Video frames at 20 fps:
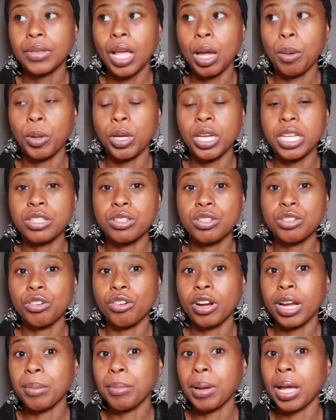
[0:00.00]
on
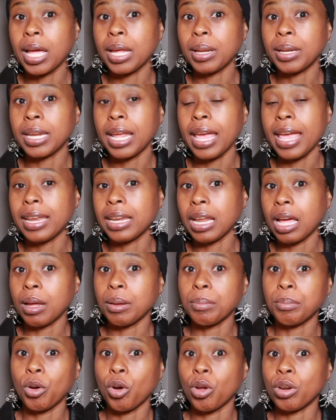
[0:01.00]
Instagram and
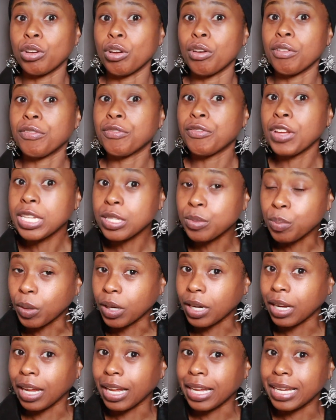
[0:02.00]
I'm on
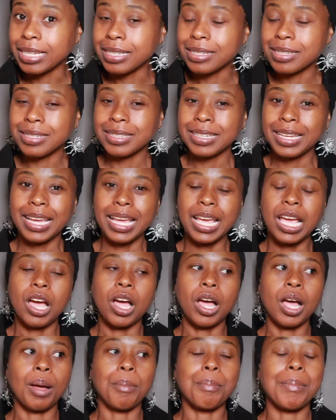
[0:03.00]
Facebook, guys.
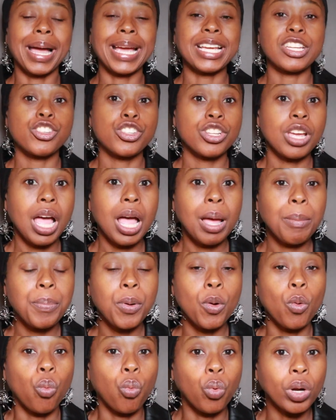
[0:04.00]
My
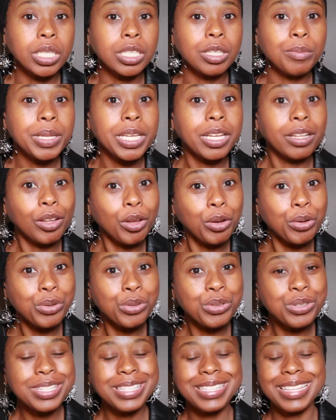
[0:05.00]
shop will be
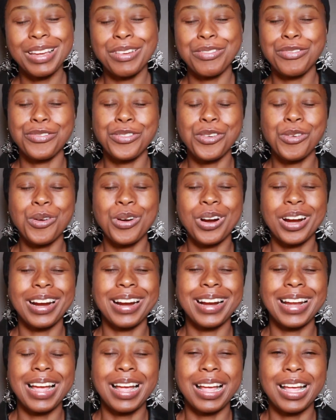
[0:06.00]
closed
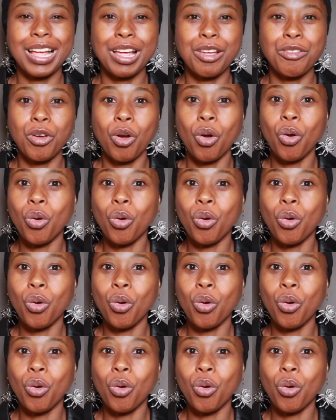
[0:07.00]
for the